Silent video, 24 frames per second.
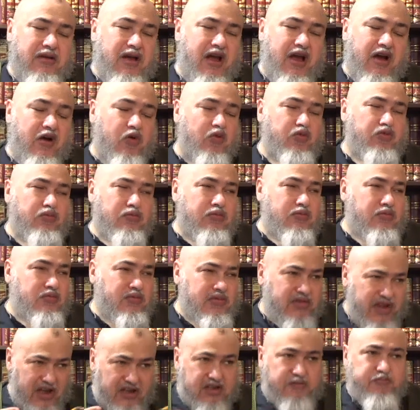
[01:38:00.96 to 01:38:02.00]
how
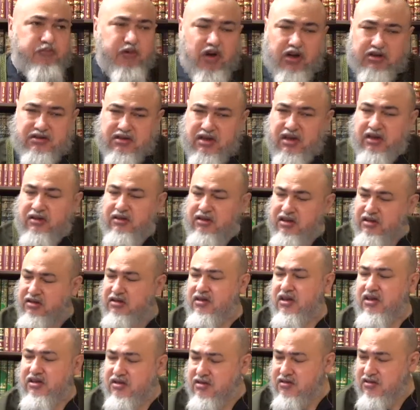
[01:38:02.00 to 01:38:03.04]
despots and
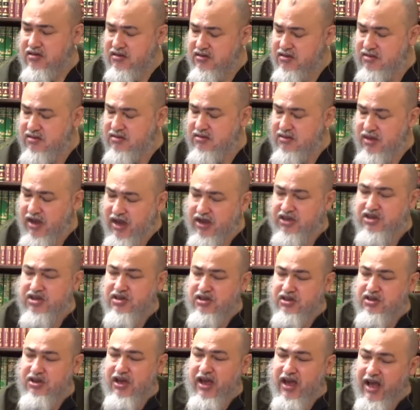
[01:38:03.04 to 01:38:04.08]
dictators
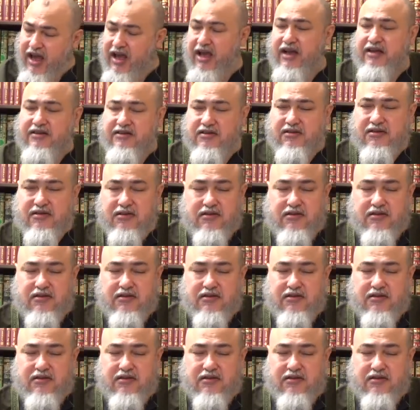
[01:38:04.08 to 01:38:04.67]
actually act,